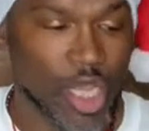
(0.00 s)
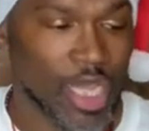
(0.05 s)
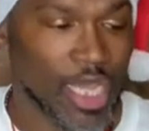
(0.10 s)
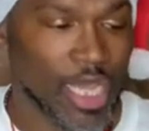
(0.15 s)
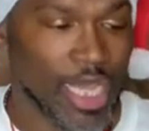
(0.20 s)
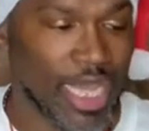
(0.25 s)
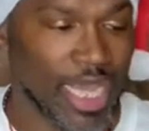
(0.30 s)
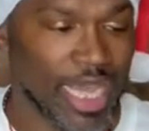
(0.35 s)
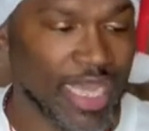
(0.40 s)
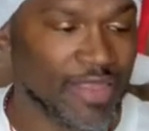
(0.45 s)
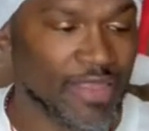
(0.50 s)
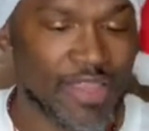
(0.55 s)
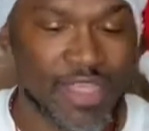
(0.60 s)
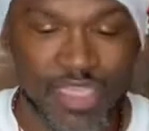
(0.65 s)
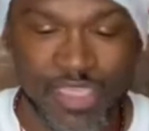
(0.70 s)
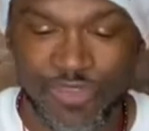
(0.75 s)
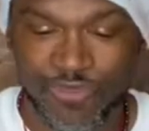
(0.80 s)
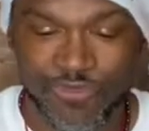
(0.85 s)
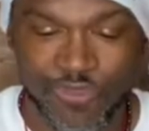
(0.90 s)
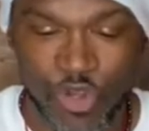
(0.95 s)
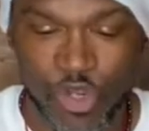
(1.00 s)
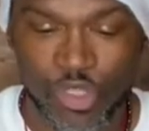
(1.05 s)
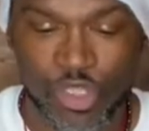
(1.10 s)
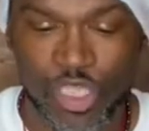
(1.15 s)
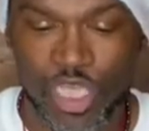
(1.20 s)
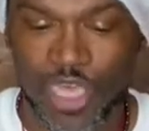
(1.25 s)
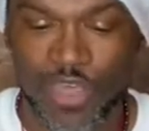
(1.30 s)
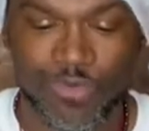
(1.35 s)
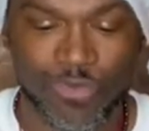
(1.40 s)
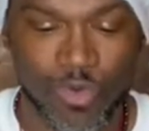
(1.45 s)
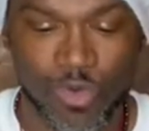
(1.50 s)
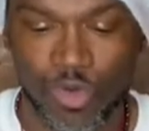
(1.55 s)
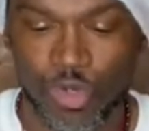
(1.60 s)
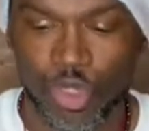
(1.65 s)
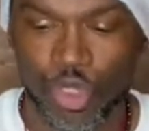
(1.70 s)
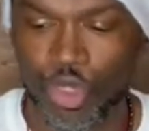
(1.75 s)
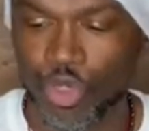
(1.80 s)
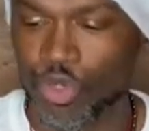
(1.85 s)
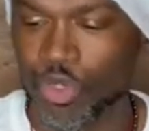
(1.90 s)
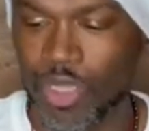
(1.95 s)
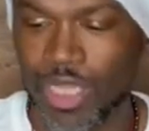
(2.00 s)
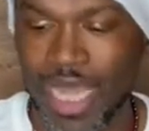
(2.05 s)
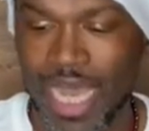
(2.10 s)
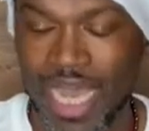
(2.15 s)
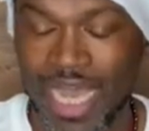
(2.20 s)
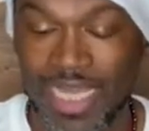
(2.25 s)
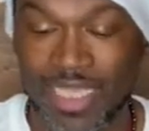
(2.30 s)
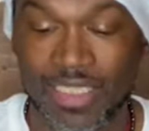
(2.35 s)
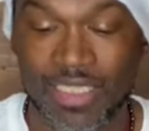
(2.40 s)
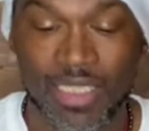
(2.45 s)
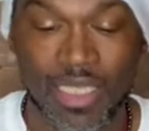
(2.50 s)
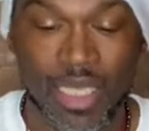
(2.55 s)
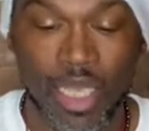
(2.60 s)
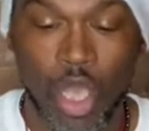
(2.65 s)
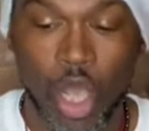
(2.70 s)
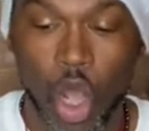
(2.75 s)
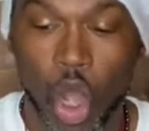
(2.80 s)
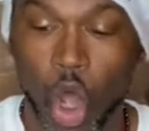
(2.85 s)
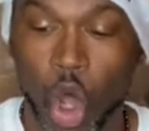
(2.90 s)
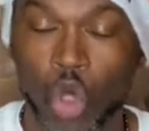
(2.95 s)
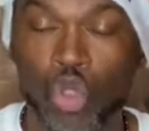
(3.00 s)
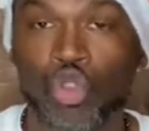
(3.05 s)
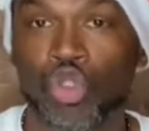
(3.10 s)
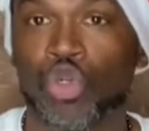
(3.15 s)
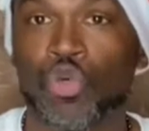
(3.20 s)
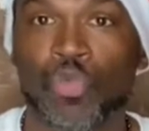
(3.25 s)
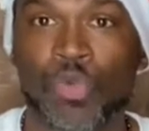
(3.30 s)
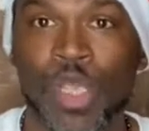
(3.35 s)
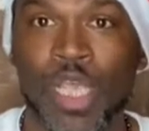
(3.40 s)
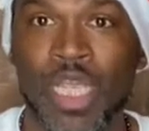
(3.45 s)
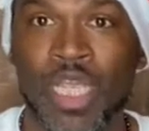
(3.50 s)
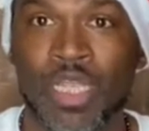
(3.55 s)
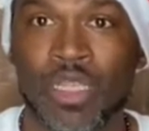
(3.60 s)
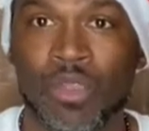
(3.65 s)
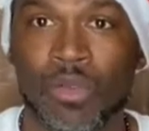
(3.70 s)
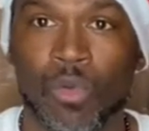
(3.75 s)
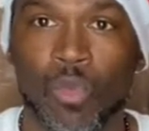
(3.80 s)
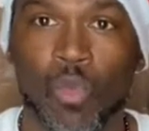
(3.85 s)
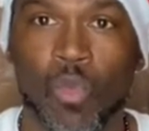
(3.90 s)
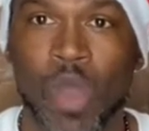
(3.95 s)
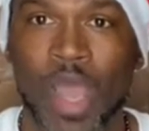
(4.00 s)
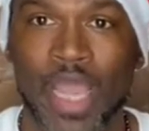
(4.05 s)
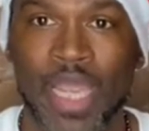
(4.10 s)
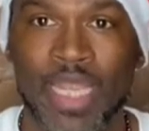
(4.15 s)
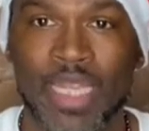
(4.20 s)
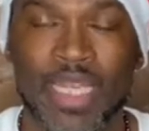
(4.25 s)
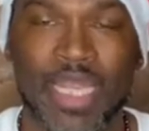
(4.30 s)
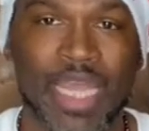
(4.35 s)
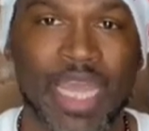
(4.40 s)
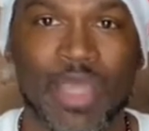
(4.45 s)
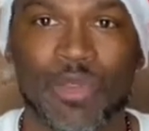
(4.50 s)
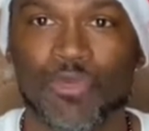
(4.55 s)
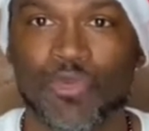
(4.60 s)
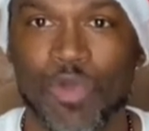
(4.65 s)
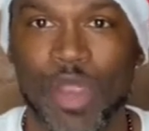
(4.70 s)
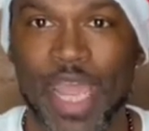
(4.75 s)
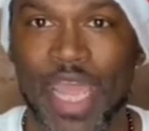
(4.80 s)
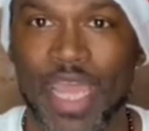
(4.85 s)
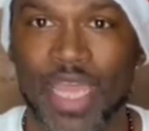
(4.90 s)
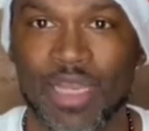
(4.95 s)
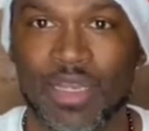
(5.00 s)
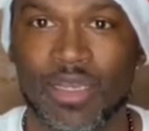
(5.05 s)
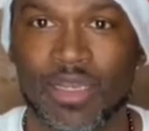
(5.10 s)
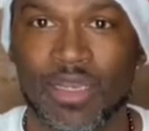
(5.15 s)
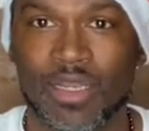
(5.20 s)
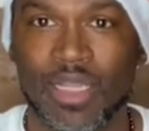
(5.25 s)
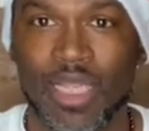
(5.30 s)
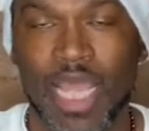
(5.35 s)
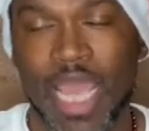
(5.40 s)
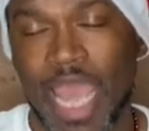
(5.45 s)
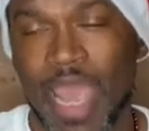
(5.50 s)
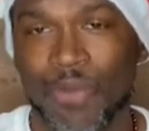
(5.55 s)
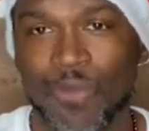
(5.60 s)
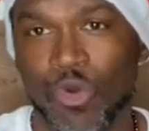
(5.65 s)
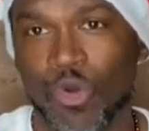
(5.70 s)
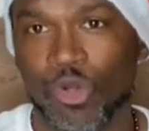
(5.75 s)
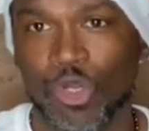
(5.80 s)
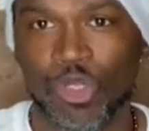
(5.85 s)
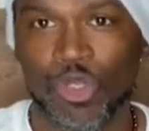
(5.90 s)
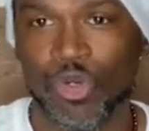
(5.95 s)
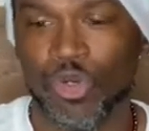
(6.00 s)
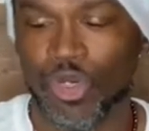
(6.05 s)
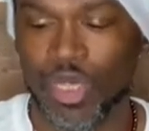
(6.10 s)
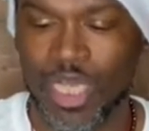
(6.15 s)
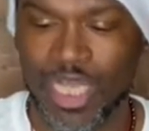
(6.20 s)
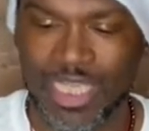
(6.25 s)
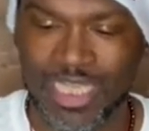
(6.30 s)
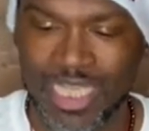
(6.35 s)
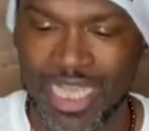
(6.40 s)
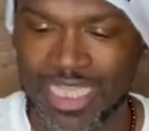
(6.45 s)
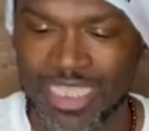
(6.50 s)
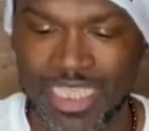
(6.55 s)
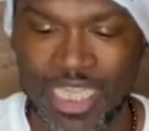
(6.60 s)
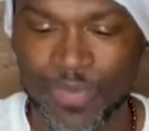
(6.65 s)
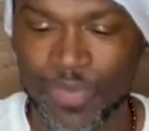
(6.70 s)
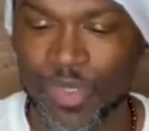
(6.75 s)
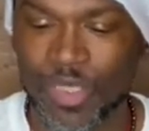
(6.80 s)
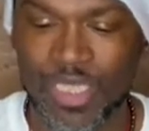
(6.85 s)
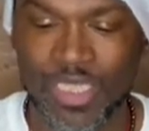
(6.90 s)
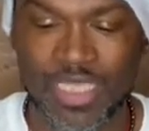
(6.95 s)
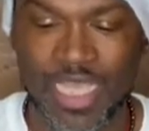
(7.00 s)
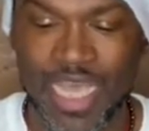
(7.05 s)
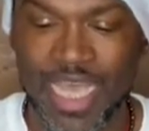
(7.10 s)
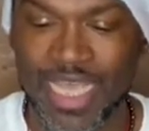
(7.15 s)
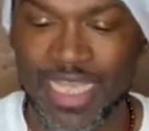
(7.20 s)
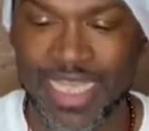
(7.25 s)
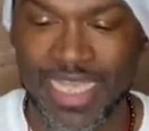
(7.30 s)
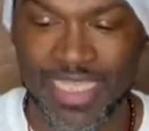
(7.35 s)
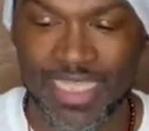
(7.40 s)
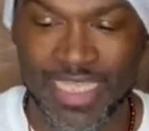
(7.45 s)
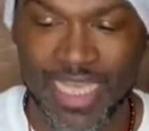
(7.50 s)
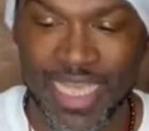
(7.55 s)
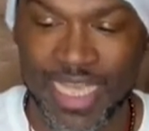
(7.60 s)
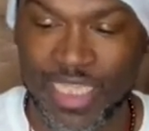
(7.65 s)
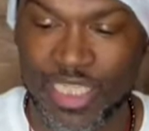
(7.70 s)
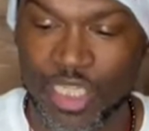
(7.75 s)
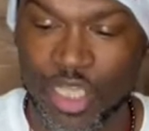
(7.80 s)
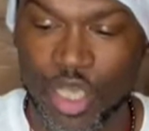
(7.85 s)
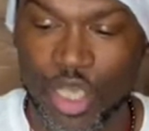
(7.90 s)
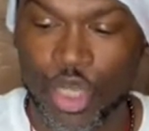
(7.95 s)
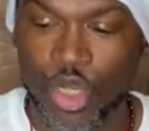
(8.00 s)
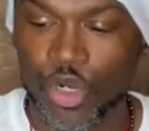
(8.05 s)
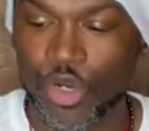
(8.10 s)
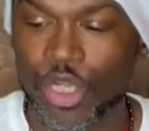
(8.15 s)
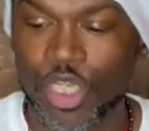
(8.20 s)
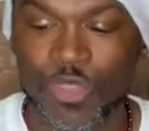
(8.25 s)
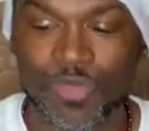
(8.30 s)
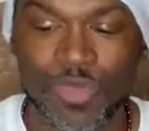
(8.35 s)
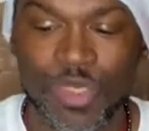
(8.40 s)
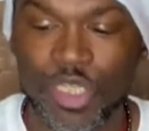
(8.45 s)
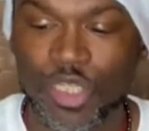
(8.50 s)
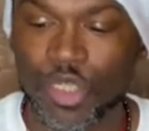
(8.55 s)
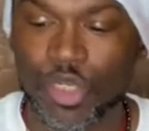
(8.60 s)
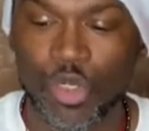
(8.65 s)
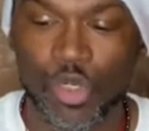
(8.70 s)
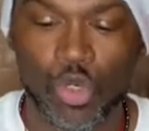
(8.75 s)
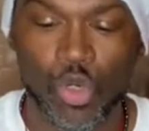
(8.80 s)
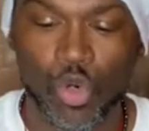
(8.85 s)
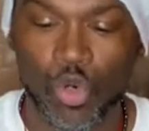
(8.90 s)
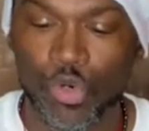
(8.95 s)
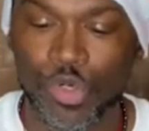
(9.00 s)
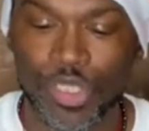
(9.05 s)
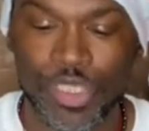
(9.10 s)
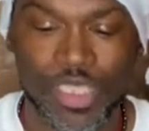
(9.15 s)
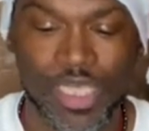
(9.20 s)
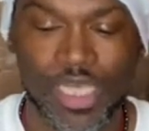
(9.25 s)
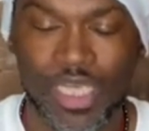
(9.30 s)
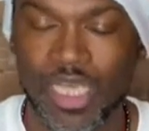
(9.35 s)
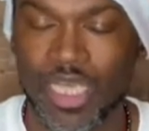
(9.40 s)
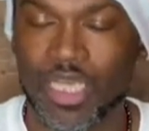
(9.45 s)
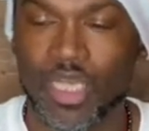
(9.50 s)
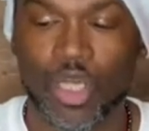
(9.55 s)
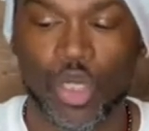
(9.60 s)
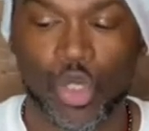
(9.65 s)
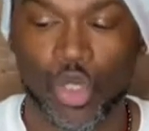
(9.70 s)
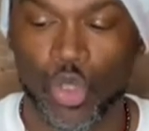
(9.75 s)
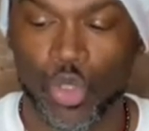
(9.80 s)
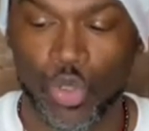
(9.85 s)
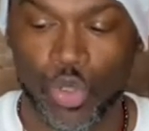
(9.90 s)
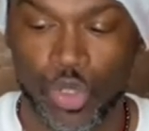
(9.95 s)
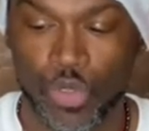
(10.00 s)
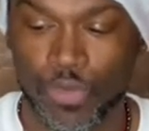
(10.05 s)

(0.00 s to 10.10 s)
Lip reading: In this first gift, we're going to utilize ultra weed, white, and red, and we're going to do a simple design that says Christmas Quarantine Crew.